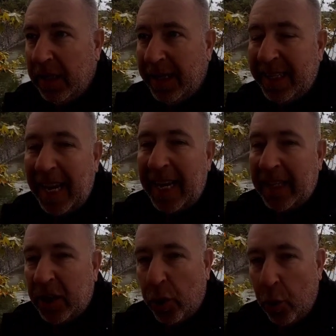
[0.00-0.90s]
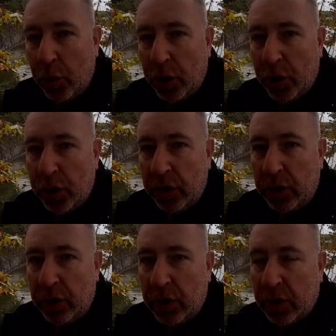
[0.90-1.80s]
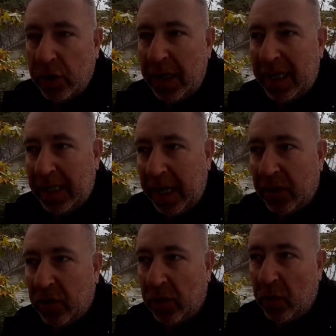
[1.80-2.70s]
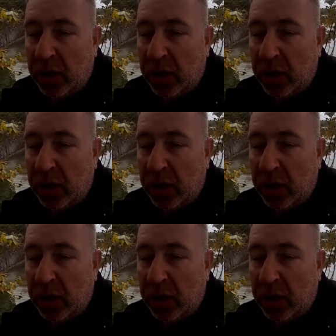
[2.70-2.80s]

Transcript: selling stolen goods, etc.